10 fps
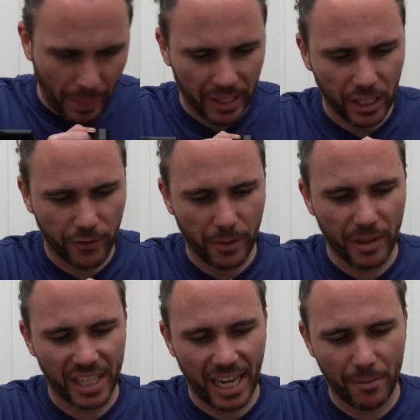This is from the
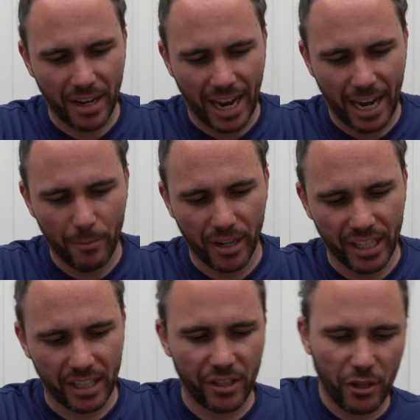same die, but
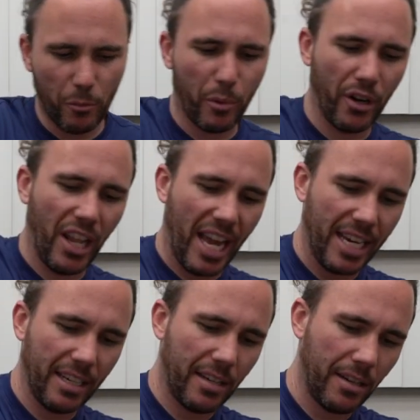it's super
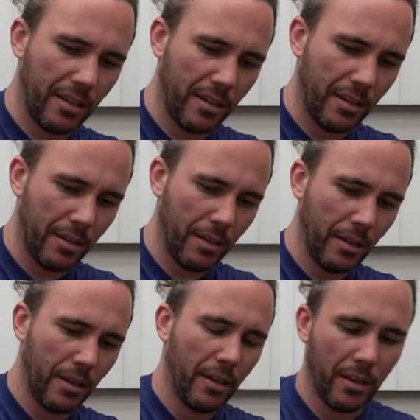late
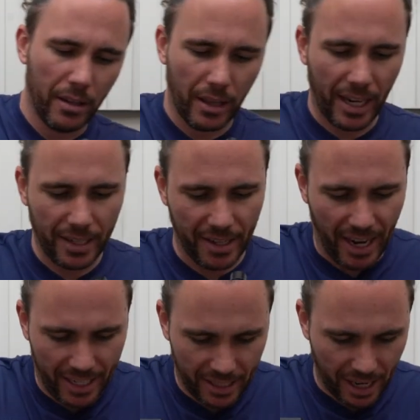
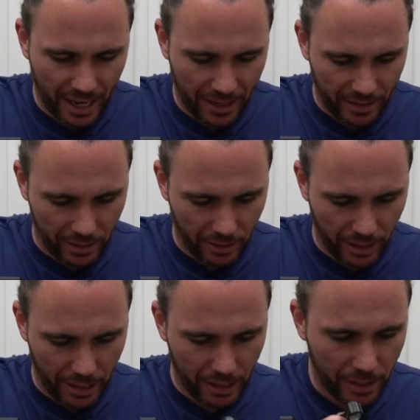die state, and so I
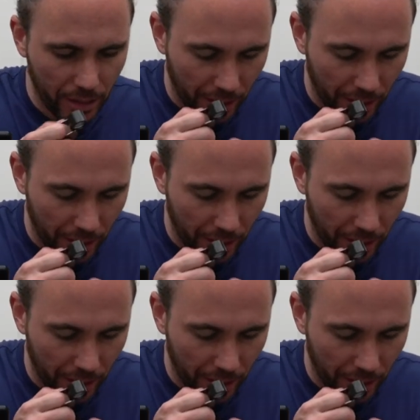just